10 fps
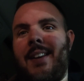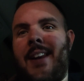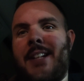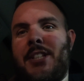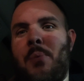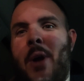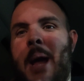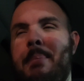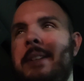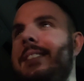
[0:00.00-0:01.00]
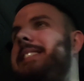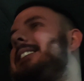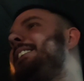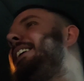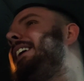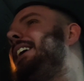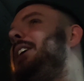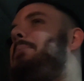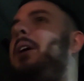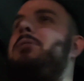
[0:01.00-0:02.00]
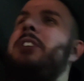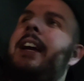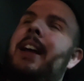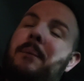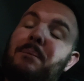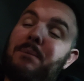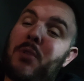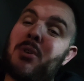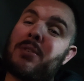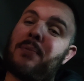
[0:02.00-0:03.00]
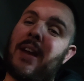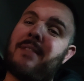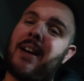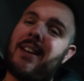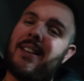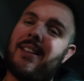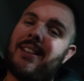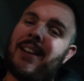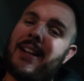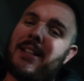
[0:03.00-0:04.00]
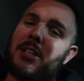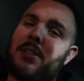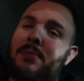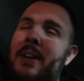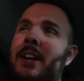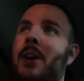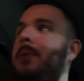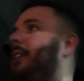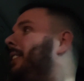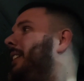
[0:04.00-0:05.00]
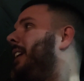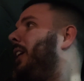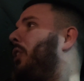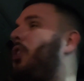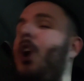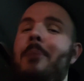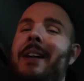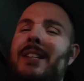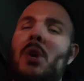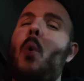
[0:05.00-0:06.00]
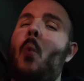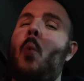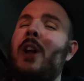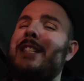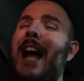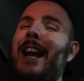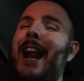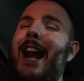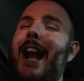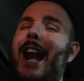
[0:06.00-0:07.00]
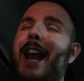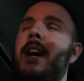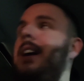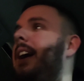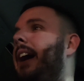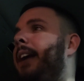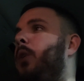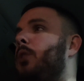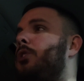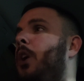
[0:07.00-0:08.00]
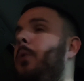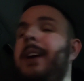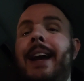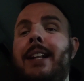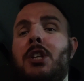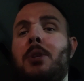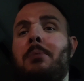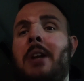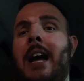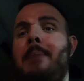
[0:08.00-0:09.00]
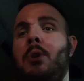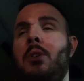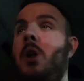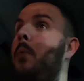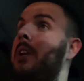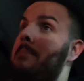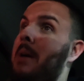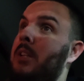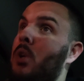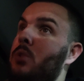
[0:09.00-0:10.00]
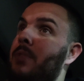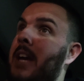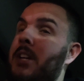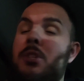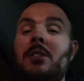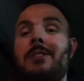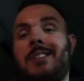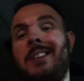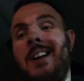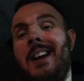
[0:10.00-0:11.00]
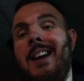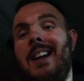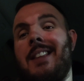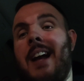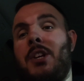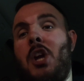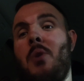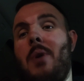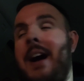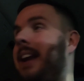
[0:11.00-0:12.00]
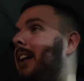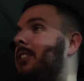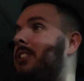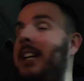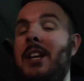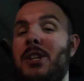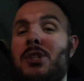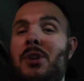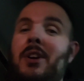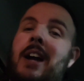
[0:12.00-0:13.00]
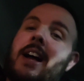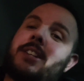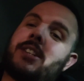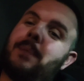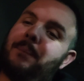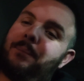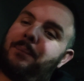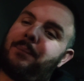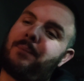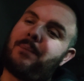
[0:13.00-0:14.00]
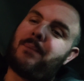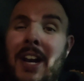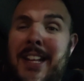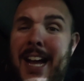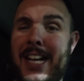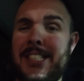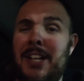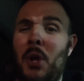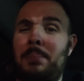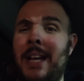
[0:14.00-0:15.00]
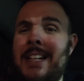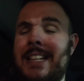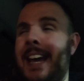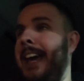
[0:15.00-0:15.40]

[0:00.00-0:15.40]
let's see what happens. But obviously, do us a favour, like this video, comment what's happening, and also hit the subscribe button with the bell notifications. Thank you, and I'll see you soon, guys. Alright, guys, little update.